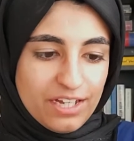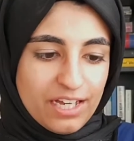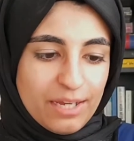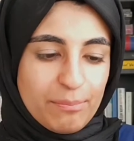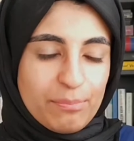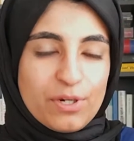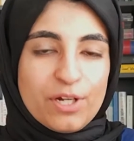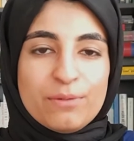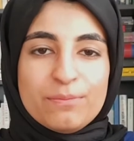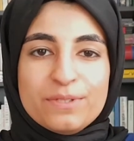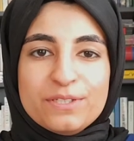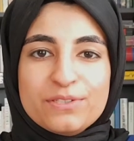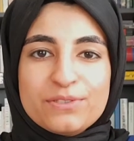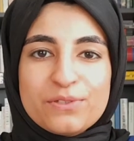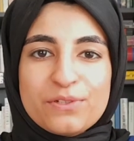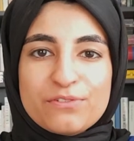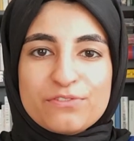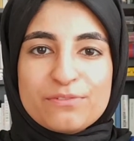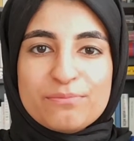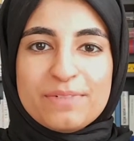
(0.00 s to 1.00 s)
I probably
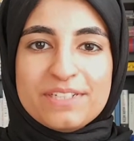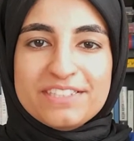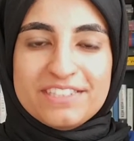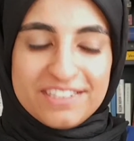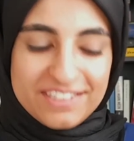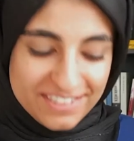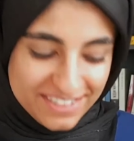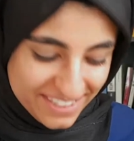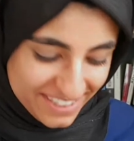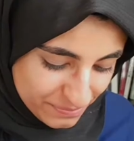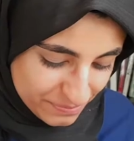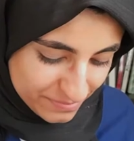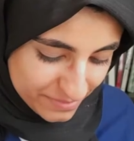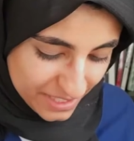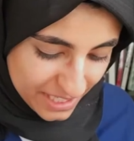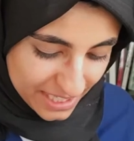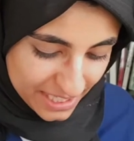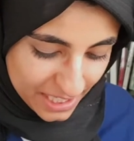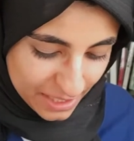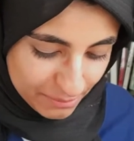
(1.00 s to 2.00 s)
stole from my sister,
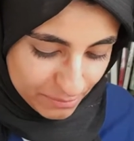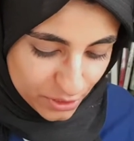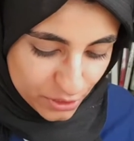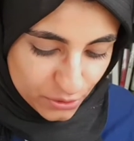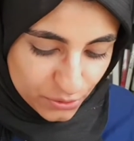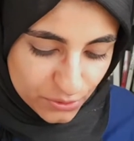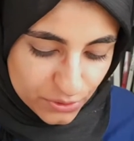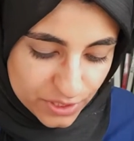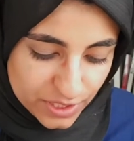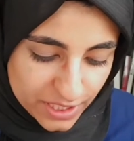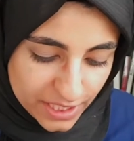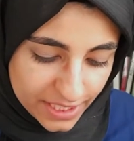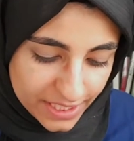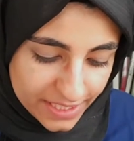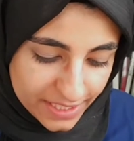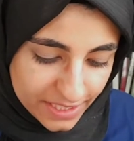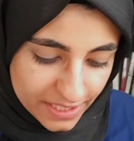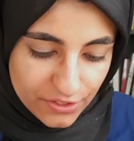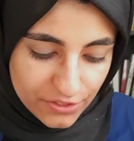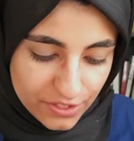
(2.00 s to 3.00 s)
and I'm
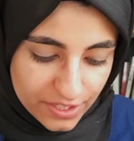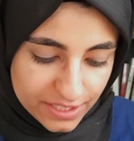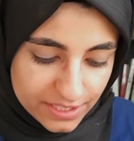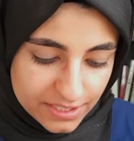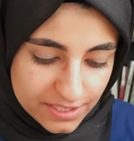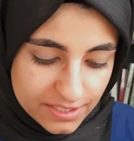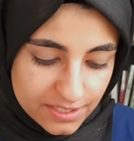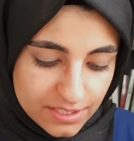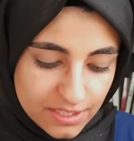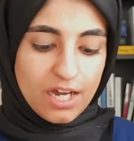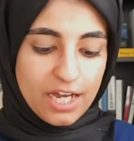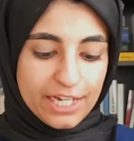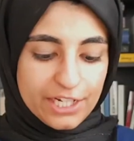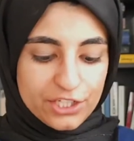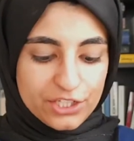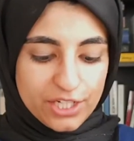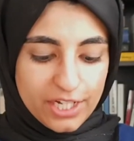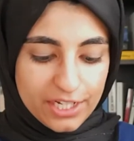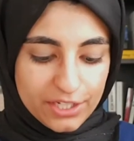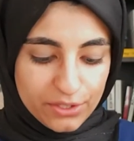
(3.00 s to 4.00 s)
using this
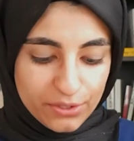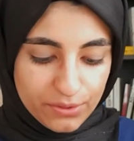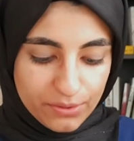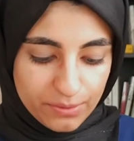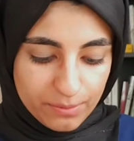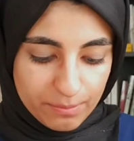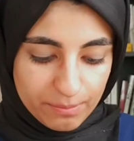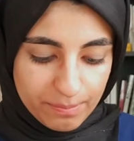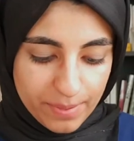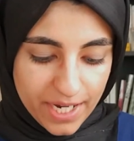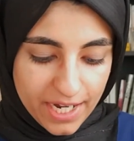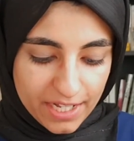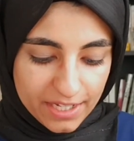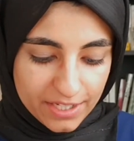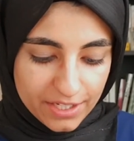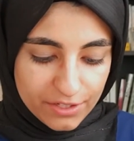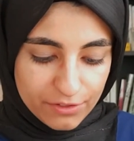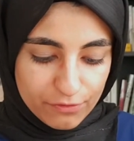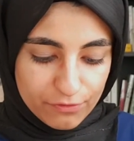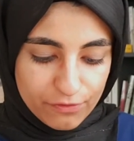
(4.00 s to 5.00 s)
eyeshadow
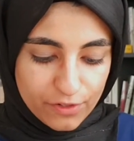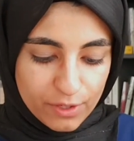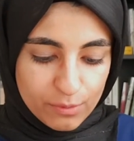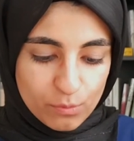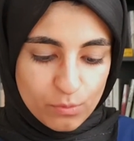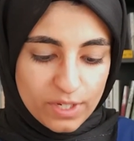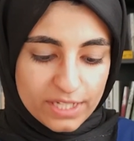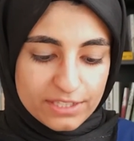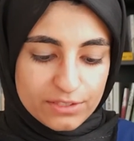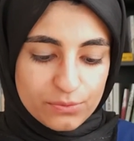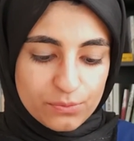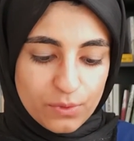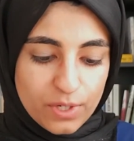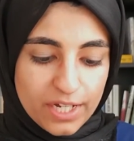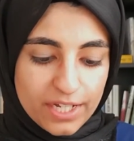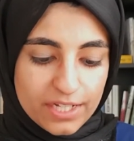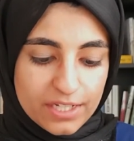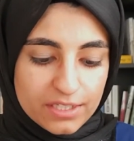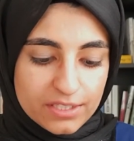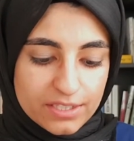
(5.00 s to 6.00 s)
palette from Wet n
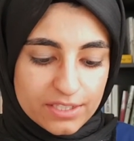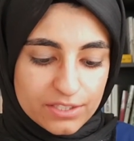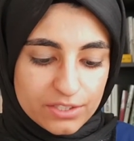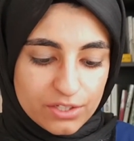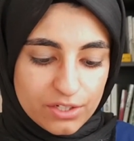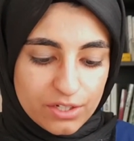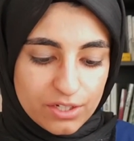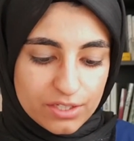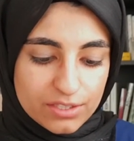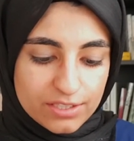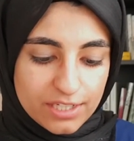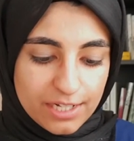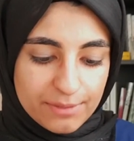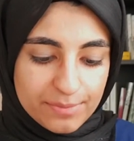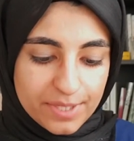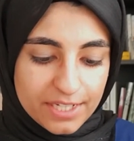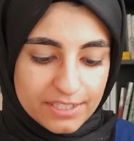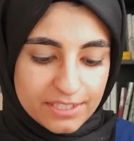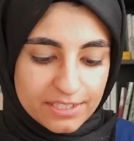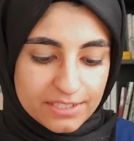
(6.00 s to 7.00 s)
Wild. It's called
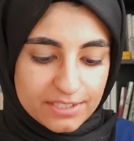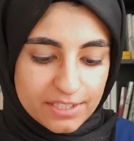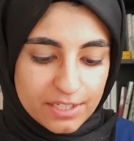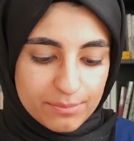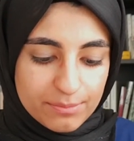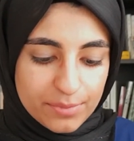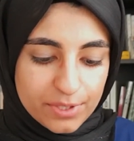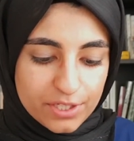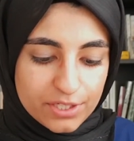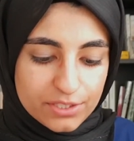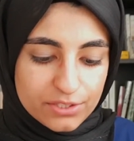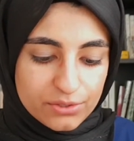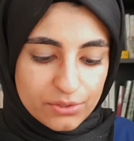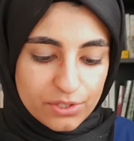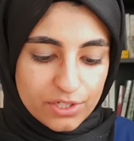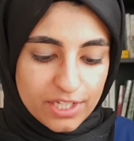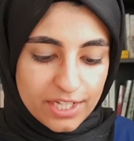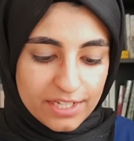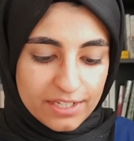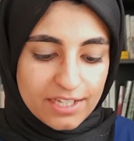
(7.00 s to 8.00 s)
I'm Getting Sunburned,
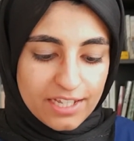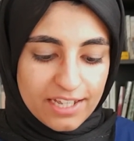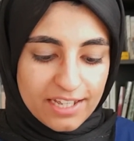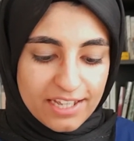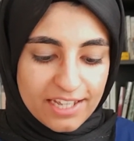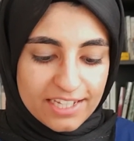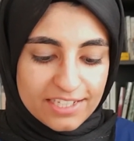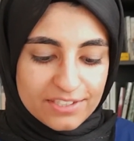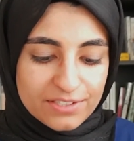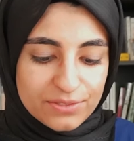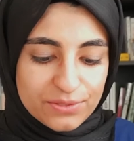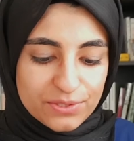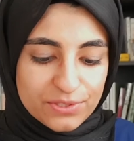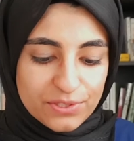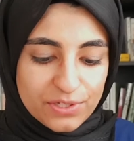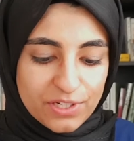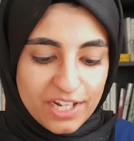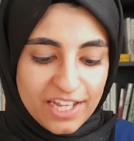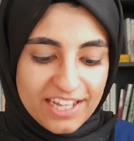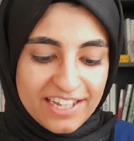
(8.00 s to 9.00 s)
or like Caresse du
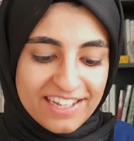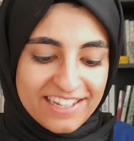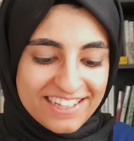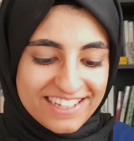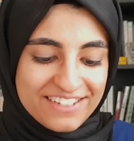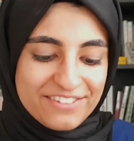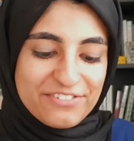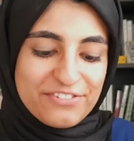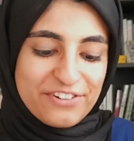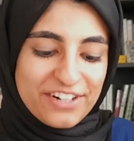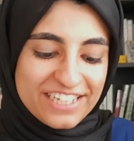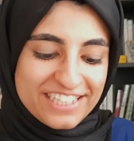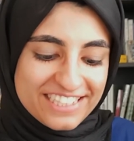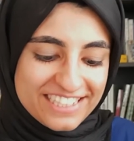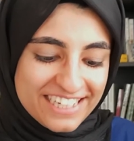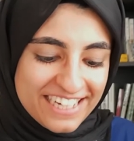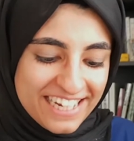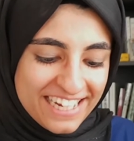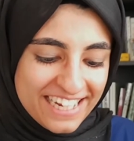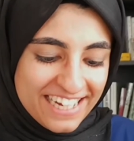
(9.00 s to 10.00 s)
Soleil in
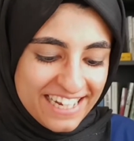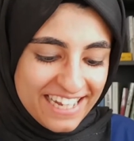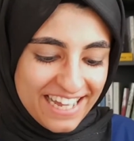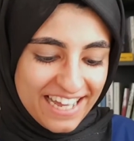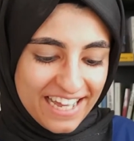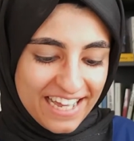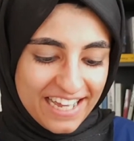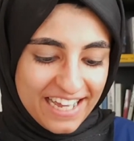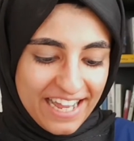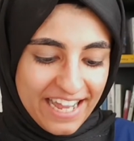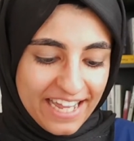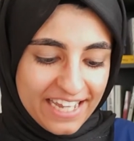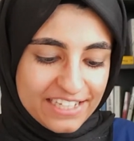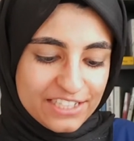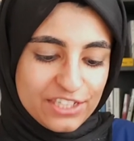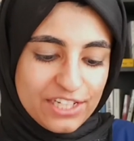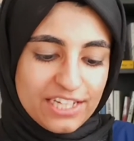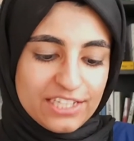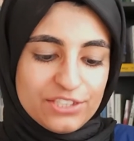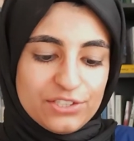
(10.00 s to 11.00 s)
French.
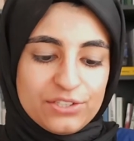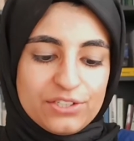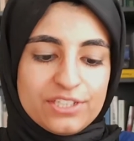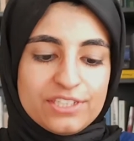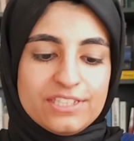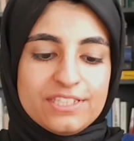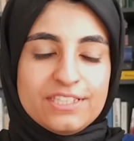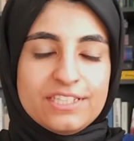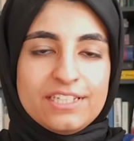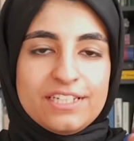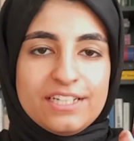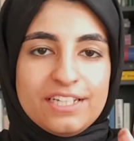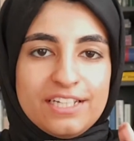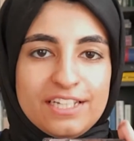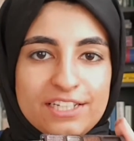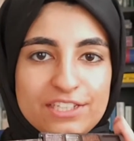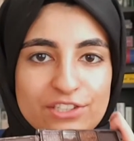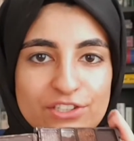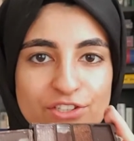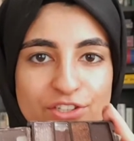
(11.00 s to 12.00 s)
And as you can see,
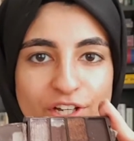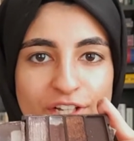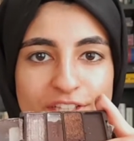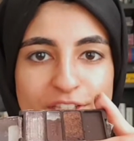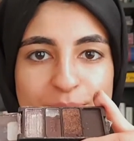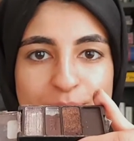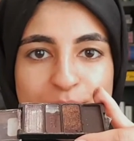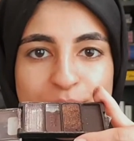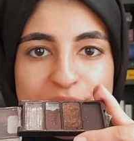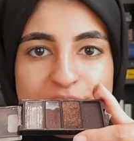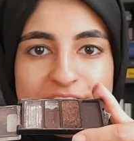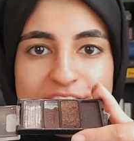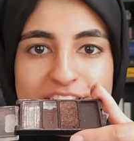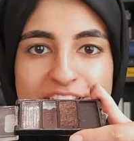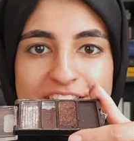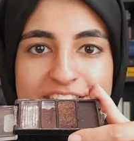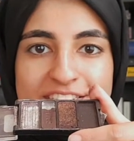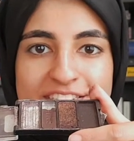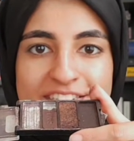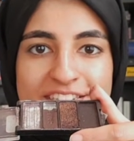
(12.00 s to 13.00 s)
it is not the
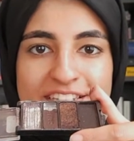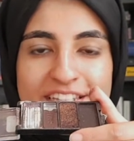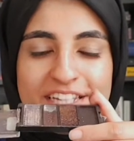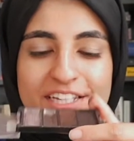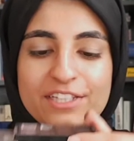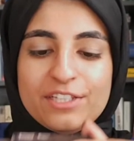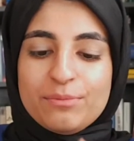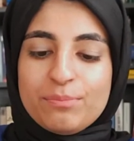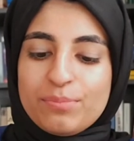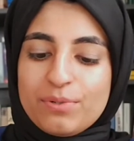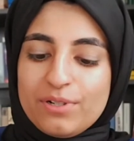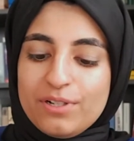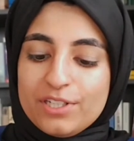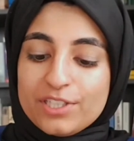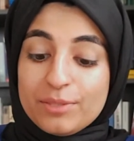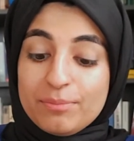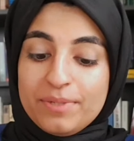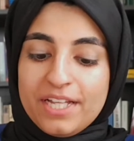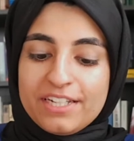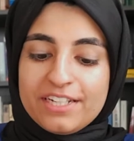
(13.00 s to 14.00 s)
prettiest thing on
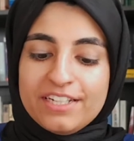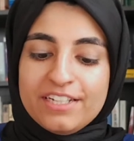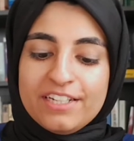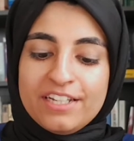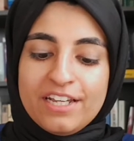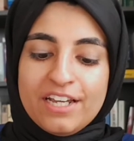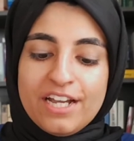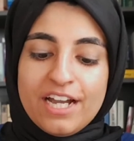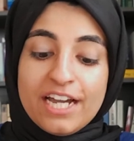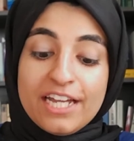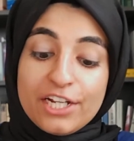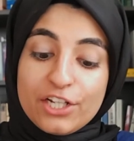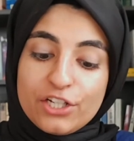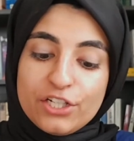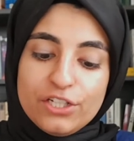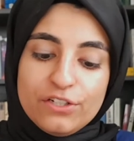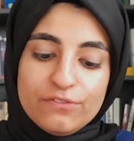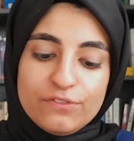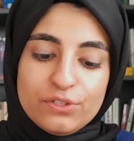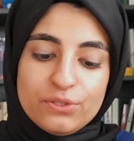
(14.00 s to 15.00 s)
the planet. And I
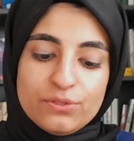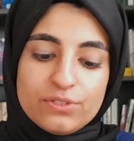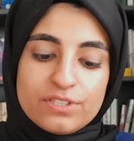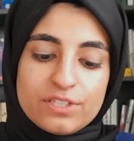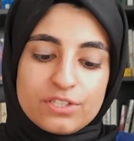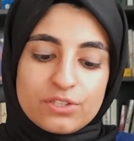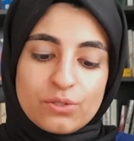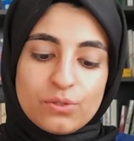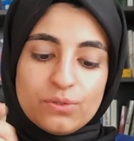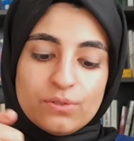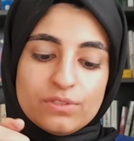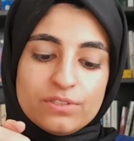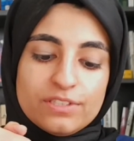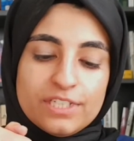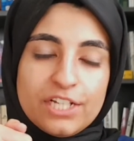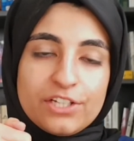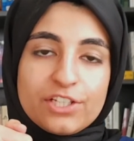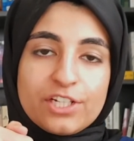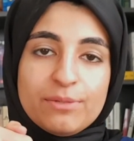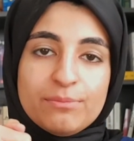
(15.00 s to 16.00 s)
could have used this gold
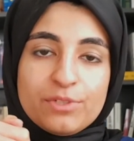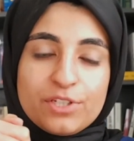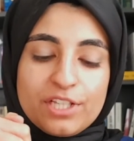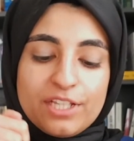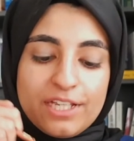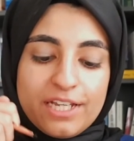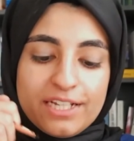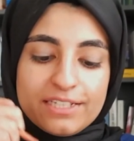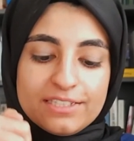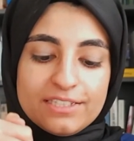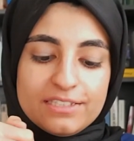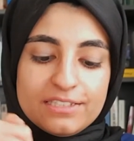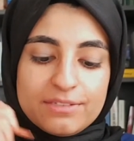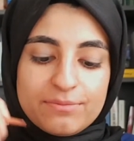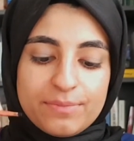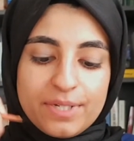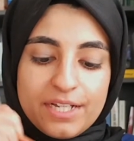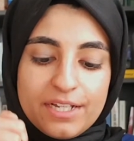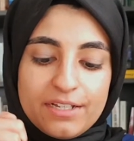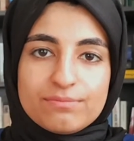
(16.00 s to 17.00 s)
now that I'm looking at it
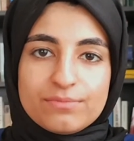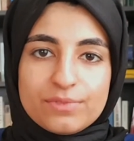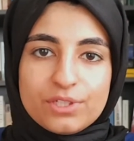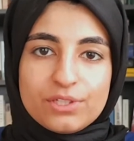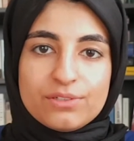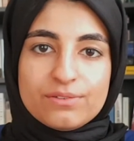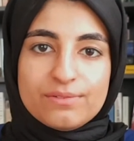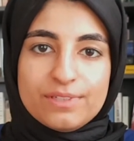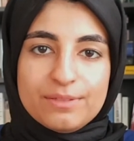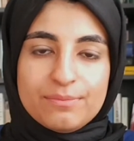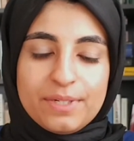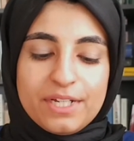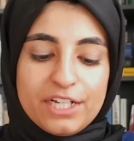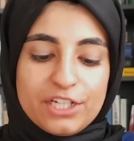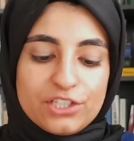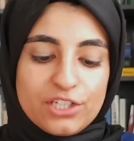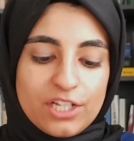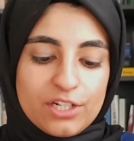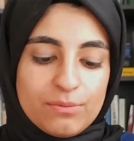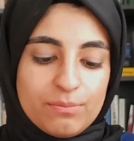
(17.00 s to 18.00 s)
in my, in my
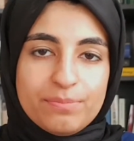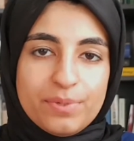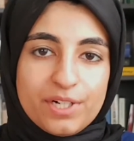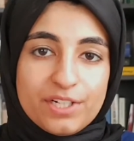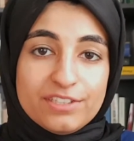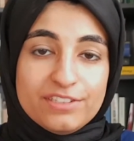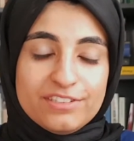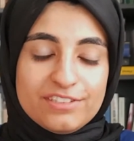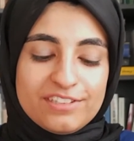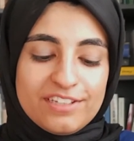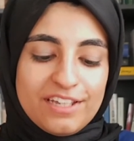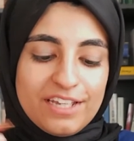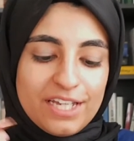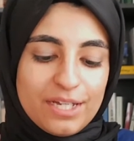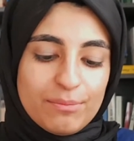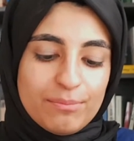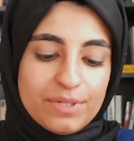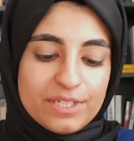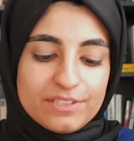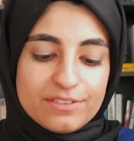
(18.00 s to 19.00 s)
eyeshadow part,
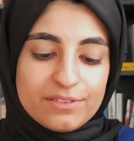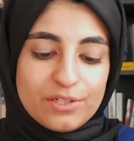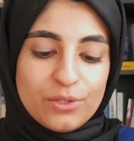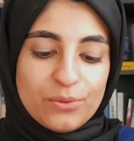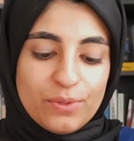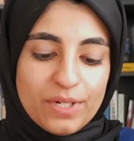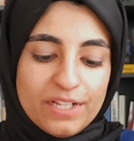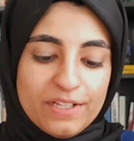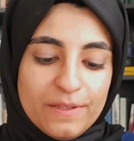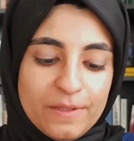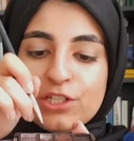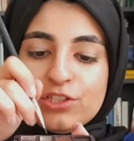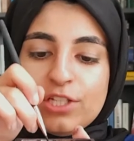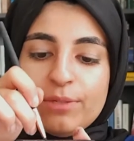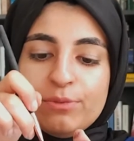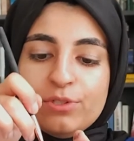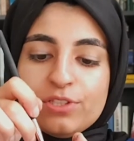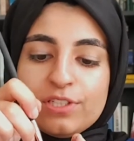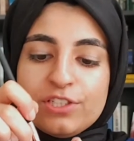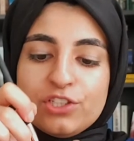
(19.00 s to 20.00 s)
but oh well. So
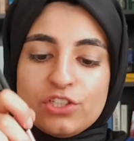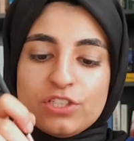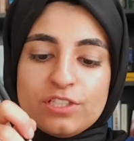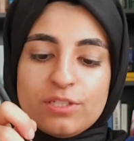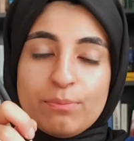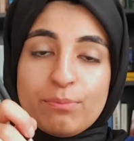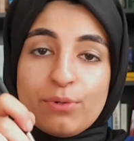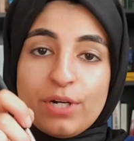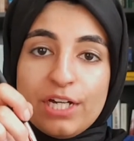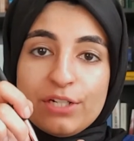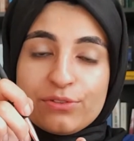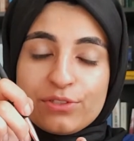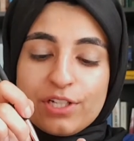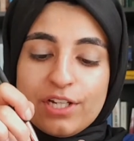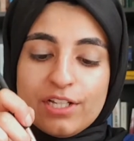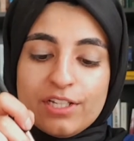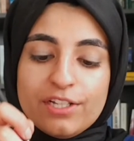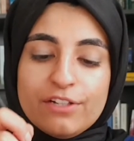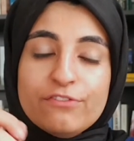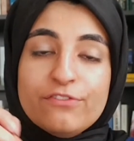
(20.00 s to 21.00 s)
I'm using just the brown
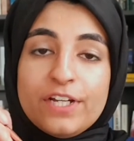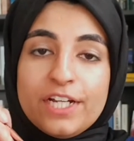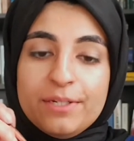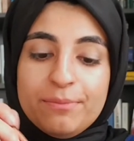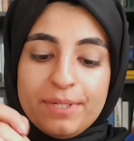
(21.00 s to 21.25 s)
color, very